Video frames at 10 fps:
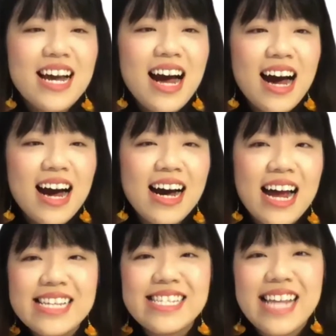
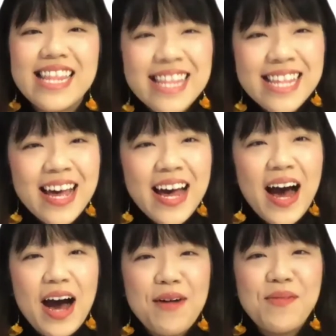has done
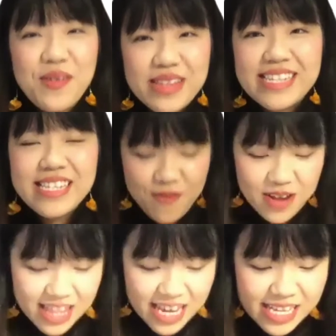all these different
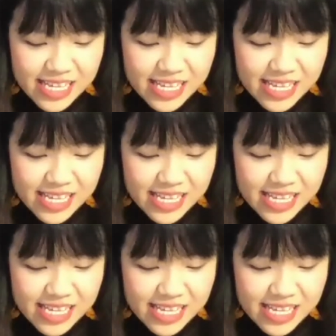things.